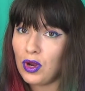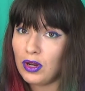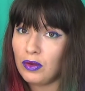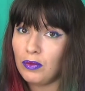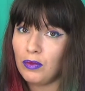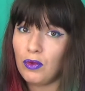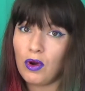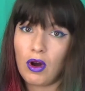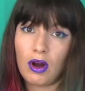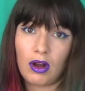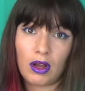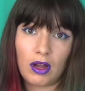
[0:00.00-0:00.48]

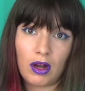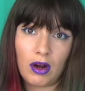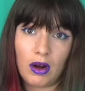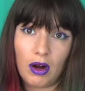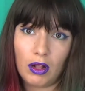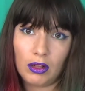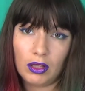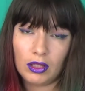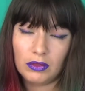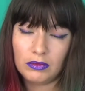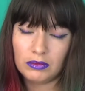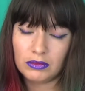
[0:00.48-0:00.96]
more
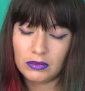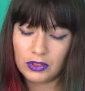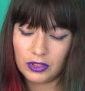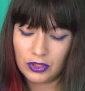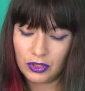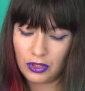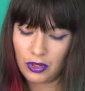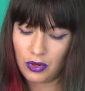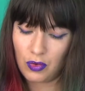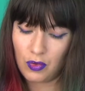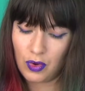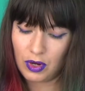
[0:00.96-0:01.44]
column, you
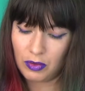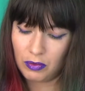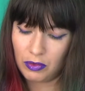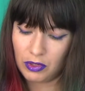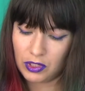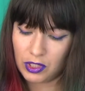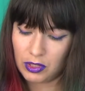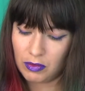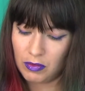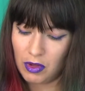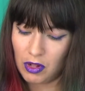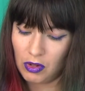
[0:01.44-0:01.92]
know, one more
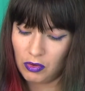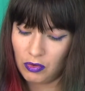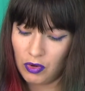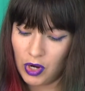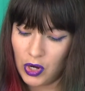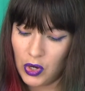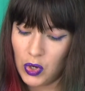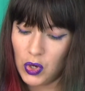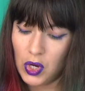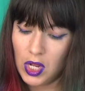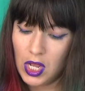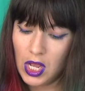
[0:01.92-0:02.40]
small
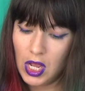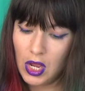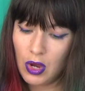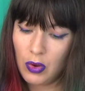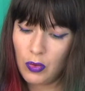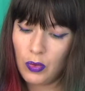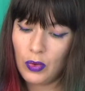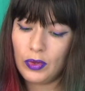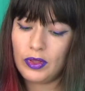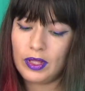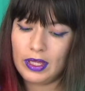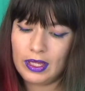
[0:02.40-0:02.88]
row,
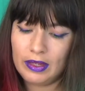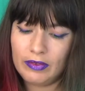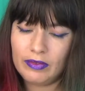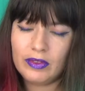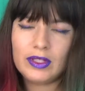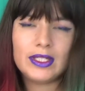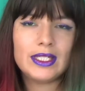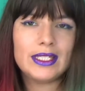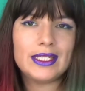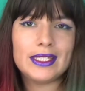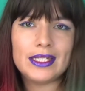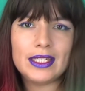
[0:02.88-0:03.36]
with
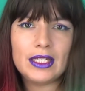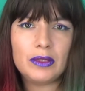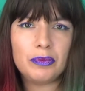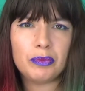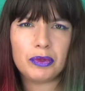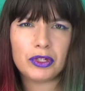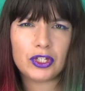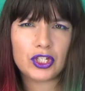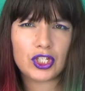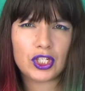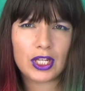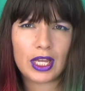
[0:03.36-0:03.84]
even
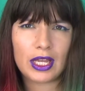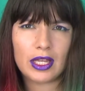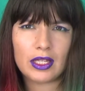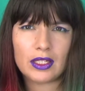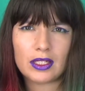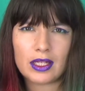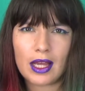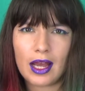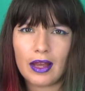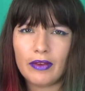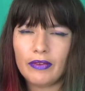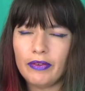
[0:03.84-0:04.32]
deeper shades.
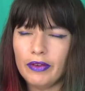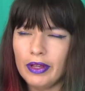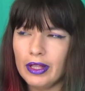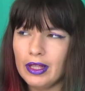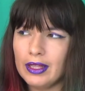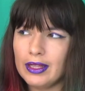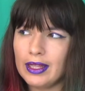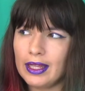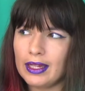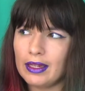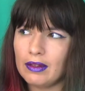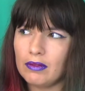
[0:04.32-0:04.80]
I feel
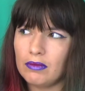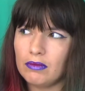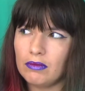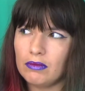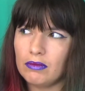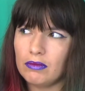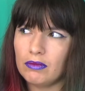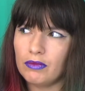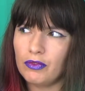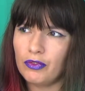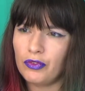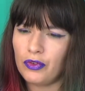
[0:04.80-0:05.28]
that
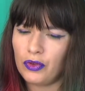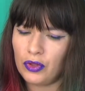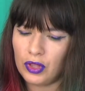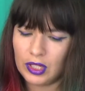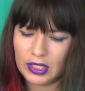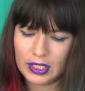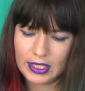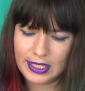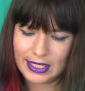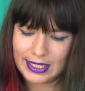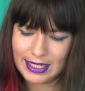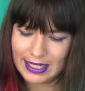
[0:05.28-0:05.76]
for the
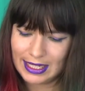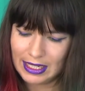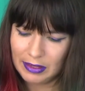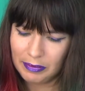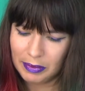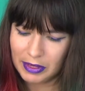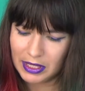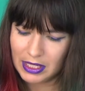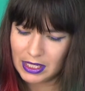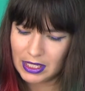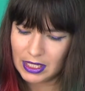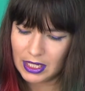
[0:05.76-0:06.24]

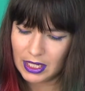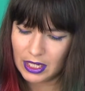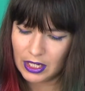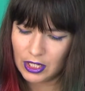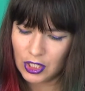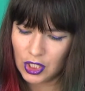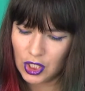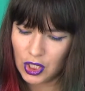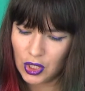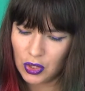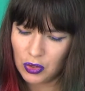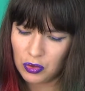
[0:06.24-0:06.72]
deepest skin
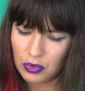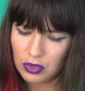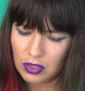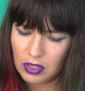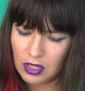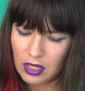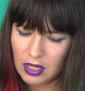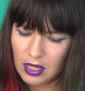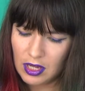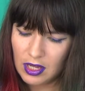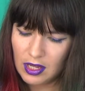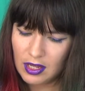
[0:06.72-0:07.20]

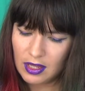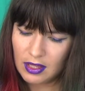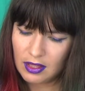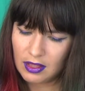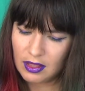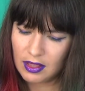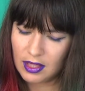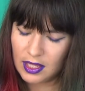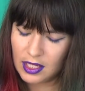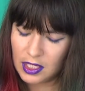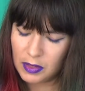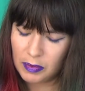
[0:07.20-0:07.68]
tones,
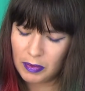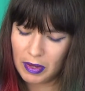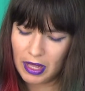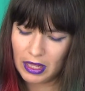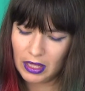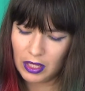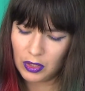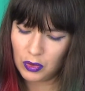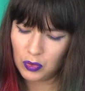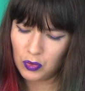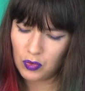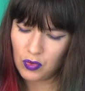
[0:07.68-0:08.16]
this
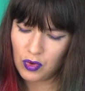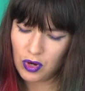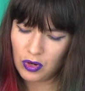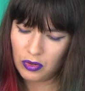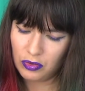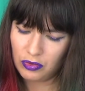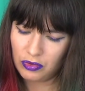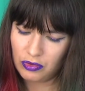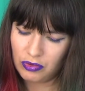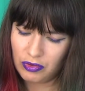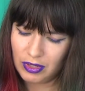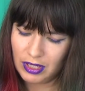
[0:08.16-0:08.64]
palette
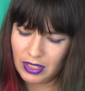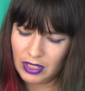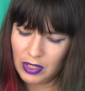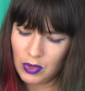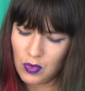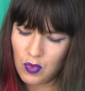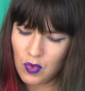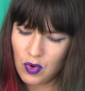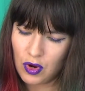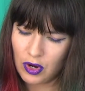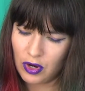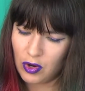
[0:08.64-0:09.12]
won't really
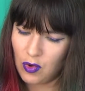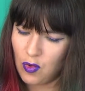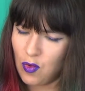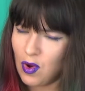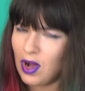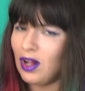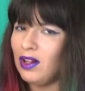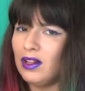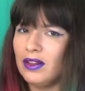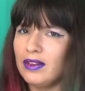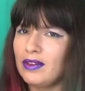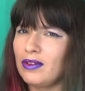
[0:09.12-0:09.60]
work
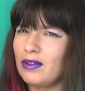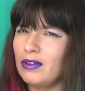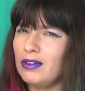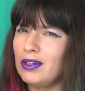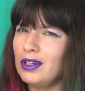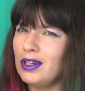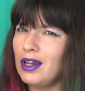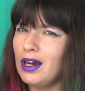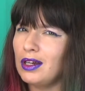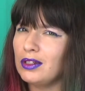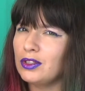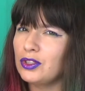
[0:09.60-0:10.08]
well. There are
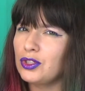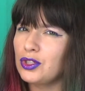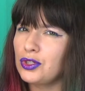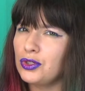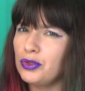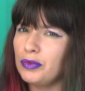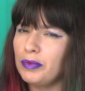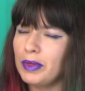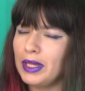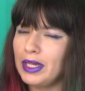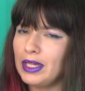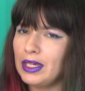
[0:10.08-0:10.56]
not
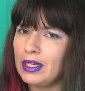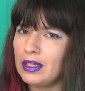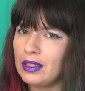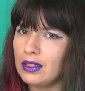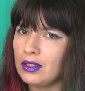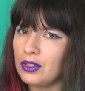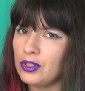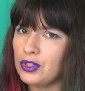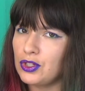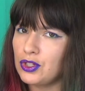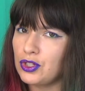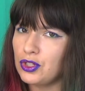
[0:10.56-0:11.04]
too many
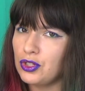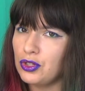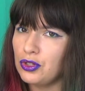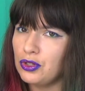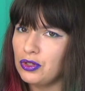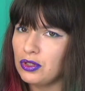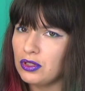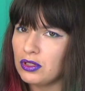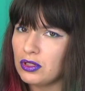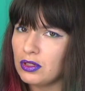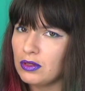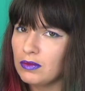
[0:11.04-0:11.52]
colors to use.